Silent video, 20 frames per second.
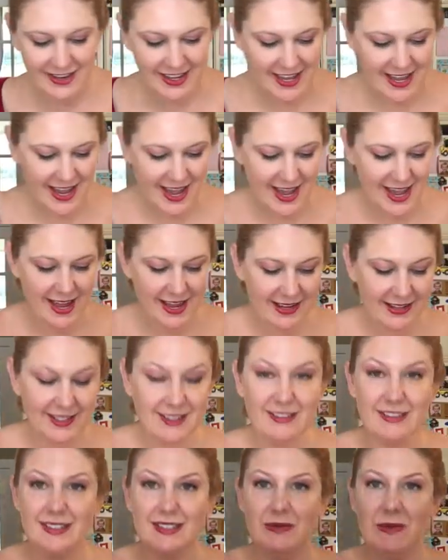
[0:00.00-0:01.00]
okay,
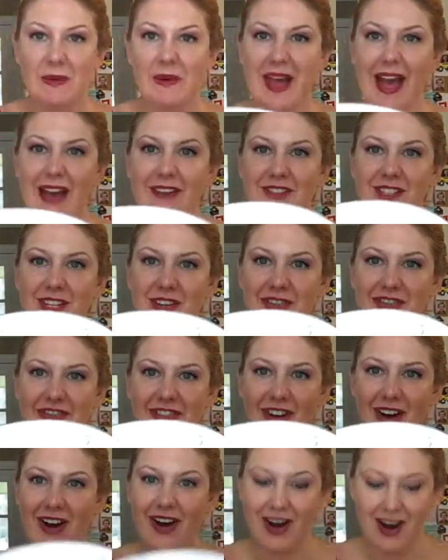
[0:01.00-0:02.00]
so this is what we have so
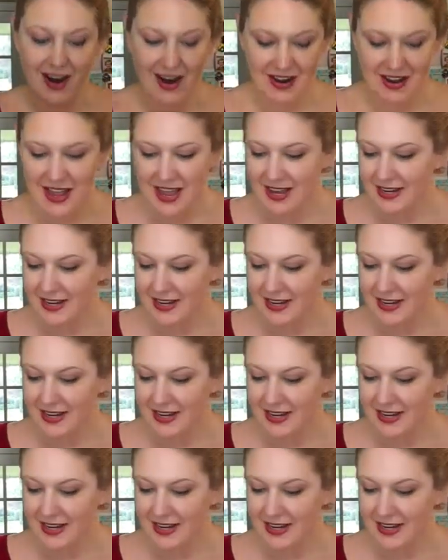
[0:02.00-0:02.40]
far.